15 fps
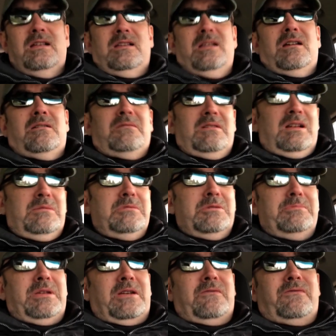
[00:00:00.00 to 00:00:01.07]
Now, I'm
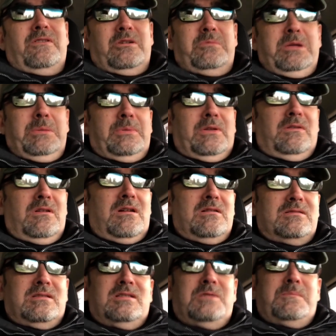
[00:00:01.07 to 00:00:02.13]
not making fun of people who
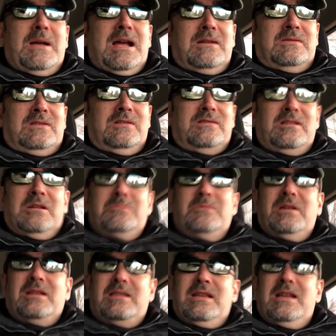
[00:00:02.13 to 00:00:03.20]
lost a spouse or something
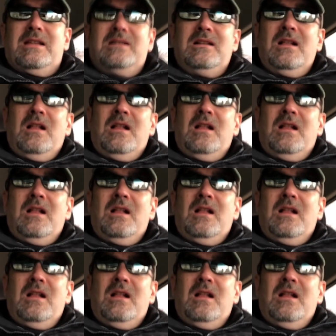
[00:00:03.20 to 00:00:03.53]
like that,